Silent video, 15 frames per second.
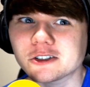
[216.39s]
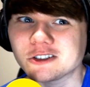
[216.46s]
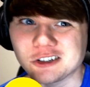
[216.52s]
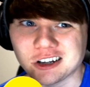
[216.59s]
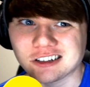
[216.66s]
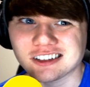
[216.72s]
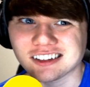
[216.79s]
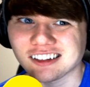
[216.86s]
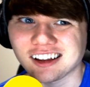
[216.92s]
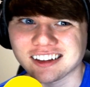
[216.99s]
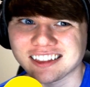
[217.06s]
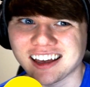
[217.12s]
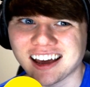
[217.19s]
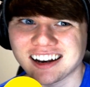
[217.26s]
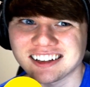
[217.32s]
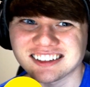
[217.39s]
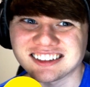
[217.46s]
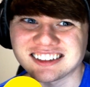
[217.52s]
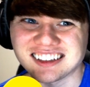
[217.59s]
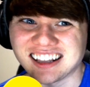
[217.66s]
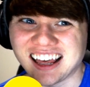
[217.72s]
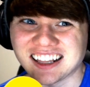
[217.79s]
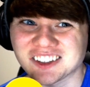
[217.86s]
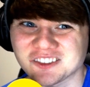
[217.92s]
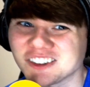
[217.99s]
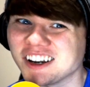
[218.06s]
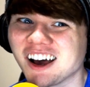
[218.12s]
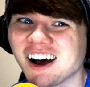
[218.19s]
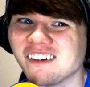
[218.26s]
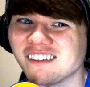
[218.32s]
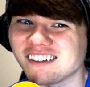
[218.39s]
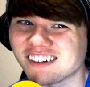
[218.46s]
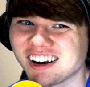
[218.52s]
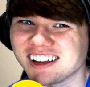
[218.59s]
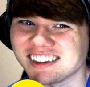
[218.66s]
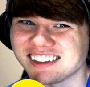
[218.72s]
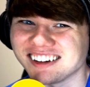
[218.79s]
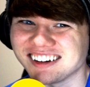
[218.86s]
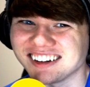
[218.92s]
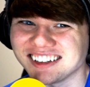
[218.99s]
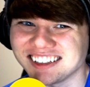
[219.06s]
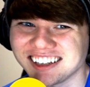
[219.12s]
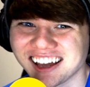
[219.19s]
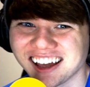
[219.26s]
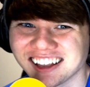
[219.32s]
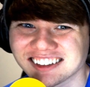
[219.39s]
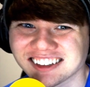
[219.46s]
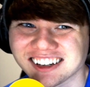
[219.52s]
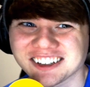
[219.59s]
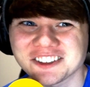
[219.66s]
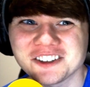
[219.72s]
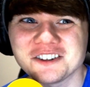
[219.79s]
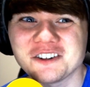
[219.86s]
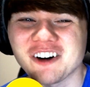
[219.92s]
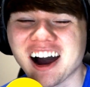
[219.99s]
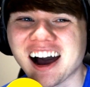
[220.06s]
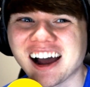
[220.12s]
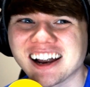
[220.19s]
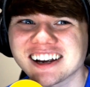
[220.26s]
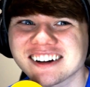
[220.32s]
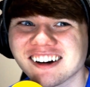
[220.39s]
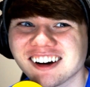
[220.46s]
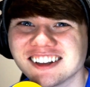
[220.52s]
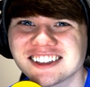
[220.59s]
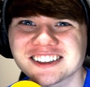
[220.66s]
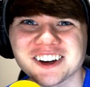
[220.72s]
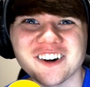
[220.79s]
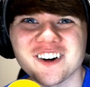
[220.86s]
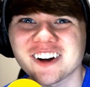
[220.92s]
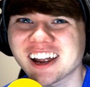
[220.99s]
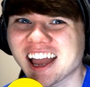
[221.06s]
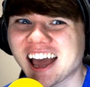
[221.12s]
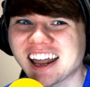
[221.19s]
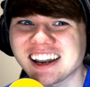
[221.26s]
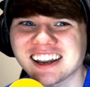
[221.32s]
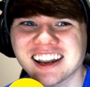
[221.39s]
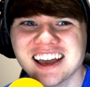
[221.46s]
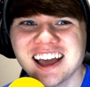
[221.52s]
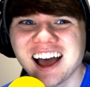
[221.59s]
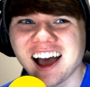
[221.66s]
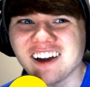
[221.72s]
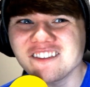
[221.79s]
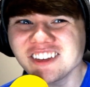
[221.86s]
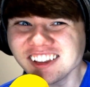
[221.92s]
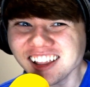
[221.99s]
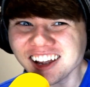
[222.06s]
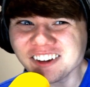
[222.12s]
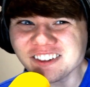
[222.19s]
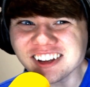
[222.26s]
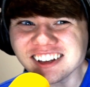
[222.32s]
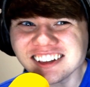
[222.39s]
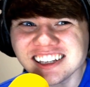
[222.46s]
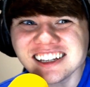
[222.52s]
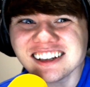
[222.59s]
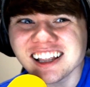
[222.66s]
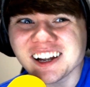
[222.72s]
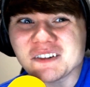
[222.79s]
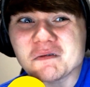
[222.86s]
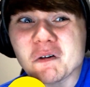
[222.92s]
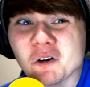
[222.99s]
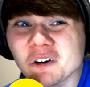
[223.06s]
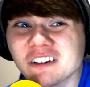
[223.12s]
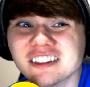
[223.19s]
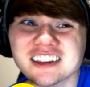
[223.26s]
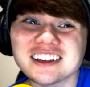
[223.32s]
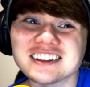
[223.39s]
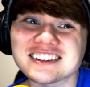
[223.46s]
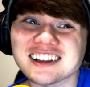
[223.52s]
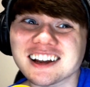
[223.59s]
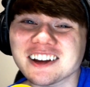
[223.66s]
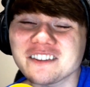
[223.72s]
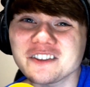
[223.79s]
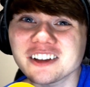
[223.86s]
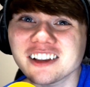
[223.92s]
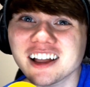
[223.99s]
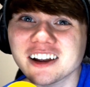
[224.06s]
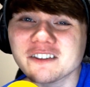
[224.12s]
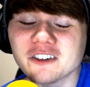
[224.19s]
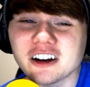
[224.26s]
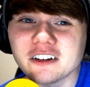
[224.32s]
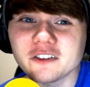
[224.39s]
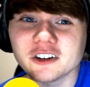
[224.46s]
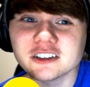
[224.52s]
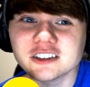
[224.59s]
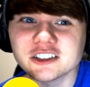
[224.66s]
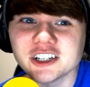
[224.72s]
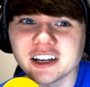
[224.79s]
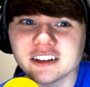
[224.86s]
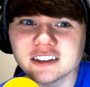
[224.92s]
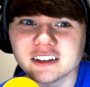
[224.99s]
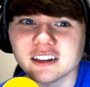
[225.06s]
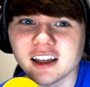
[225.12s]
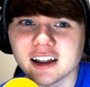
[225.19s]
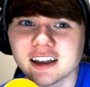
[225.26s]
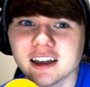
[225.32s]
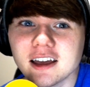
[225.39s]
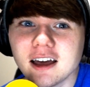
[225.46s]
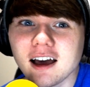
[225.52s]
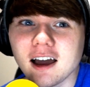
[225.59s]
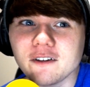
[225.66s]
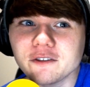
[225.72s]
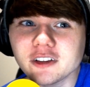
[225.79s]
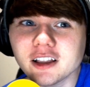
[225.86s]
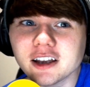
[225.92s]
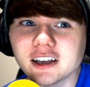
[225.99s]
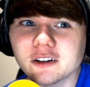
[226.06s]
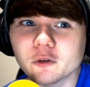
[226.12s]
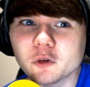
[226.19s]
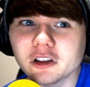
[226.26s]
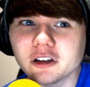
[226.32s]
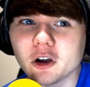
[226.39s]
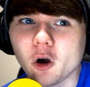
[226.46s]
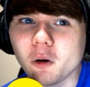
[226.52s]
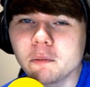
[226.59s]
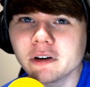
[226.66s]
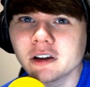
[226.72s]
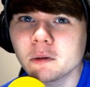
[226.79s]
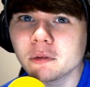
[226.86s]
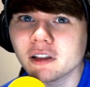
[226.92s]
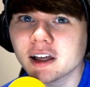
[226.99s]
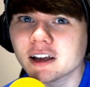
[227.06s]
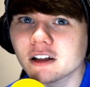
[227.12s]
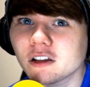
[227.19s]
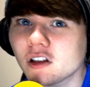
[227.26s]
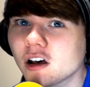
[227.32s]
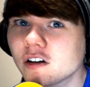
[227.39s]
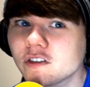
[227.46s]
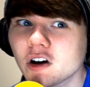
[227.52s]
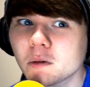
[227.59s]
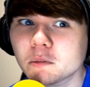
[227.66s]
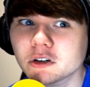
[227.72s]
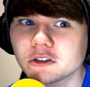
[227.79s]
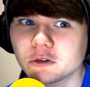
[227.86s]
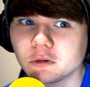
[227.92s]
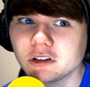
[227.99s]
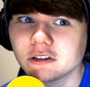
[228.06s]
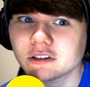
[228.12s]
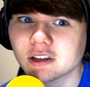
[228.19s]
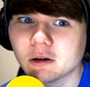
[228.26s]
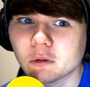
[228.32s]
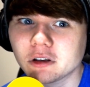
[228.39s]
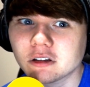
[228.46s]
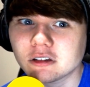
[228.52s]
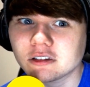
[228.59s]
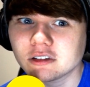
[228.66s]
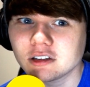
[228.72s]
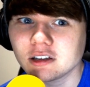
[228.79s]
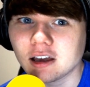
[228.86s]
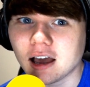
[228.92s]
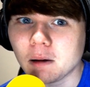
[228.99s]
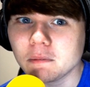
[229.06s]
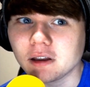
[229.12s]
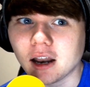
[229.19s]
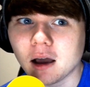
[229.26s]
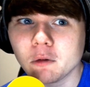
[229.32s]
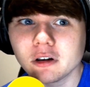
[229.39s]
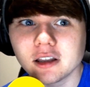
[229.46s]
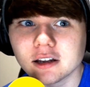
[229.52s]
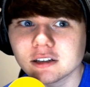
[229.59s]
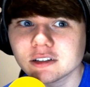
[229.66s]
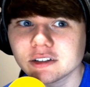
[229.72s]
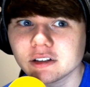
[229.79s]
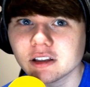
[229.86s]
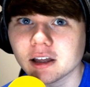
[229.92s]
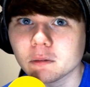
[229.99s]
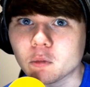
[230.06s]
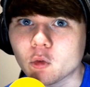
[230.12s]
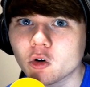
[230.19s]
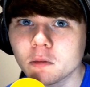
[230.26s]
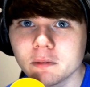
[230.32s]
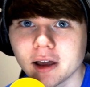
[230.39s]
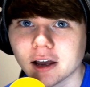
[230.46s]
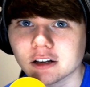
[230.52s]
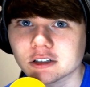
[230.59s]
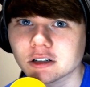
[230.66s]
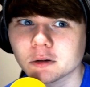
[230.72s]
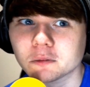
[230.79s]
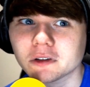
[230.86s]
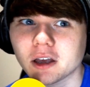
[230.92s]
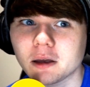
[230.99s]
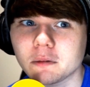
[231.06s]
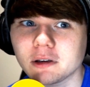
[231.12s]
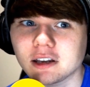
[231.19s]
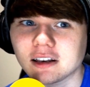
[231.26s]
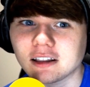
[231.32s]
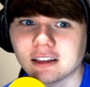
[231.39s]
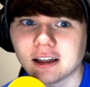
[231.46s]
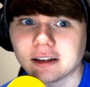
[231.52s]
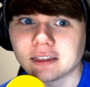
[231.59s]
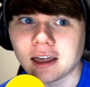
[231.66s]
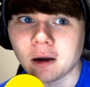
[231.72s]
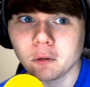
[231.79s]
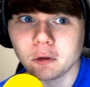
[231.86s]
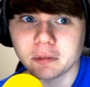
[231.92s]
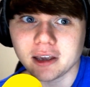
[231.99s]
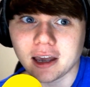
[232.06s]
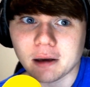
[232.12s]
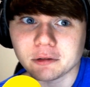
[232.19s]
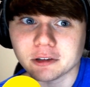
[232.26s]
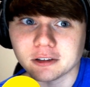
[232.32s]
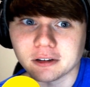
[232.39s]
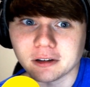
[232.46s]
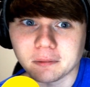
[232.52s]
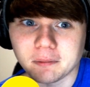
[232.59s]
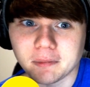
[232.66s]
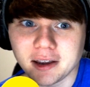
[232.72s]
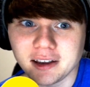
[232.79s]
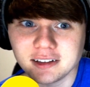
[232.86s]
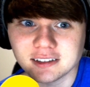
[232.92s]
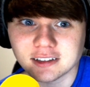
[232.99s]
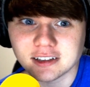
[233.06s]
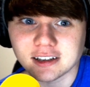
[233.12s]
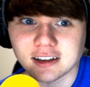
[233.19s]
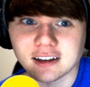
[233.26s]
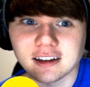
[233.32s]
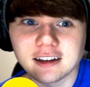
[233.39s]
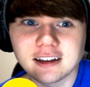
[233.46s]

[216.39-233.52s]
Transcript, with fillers: Jason. Like, that is, that's phenomenal right there. Yes, like two icons going at it. I feel like we need, like, more of these. Like, I feel like Freddy vs. Jason, like, I feel like it really opened up like a lot of opportunities that we could see. I mean, I would like to see like more matchups. I mean, like that would be absolutely amazing.